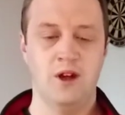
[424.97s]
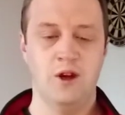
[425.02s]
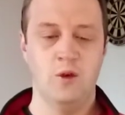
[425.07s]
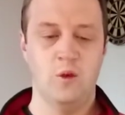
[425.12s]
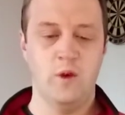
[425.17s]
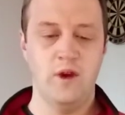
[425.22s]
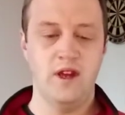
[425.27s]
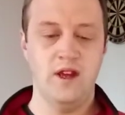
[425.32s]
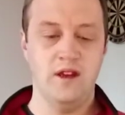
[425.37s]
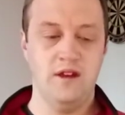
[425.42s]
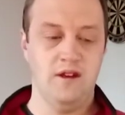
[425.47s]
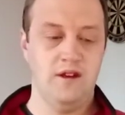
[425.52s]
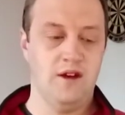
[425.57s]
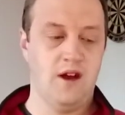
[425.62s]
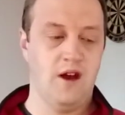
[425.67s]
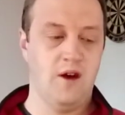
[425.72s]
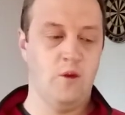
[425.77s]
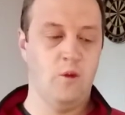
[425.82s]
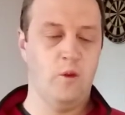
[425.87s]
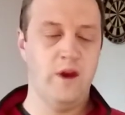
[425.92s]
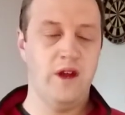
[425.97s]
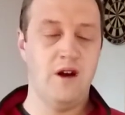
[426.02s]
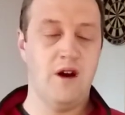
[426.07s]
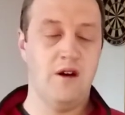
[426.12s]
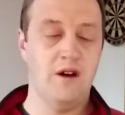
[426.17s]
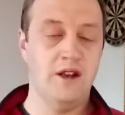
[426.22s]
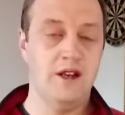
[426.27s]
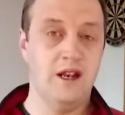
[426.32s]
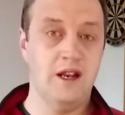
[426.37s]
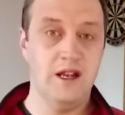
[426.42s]
We, uh, we are
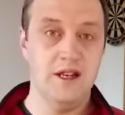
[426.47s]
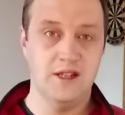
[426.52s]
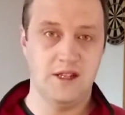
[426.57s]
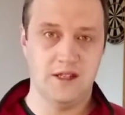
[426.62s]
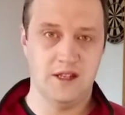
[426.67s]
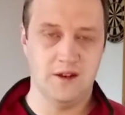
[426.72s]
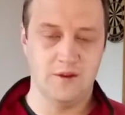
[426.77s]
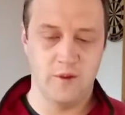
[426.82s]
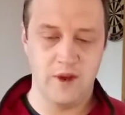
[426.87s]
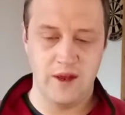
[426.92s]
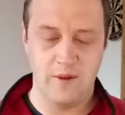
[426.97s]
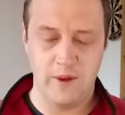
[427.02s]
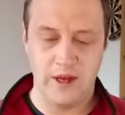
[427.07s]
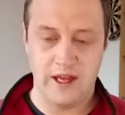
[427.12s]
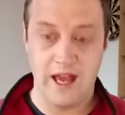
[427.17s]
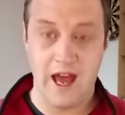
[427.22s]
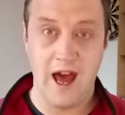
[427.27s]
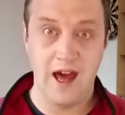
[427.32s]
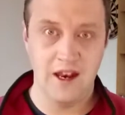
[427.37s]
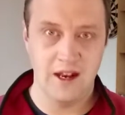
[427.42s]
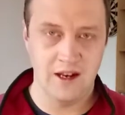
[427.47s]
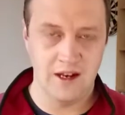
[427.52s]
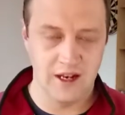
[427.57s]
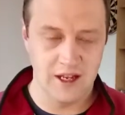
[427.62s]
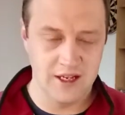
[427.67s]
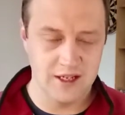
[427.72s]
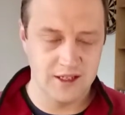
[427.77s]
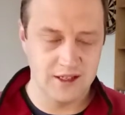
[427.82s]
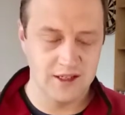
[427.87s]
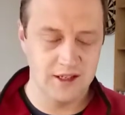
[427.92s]
enlisted, we, we can
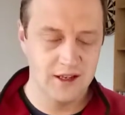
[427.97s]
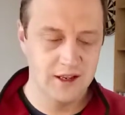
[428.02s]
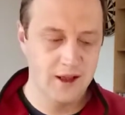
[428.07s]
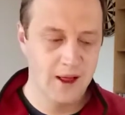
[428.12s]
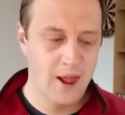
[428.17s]
enlist.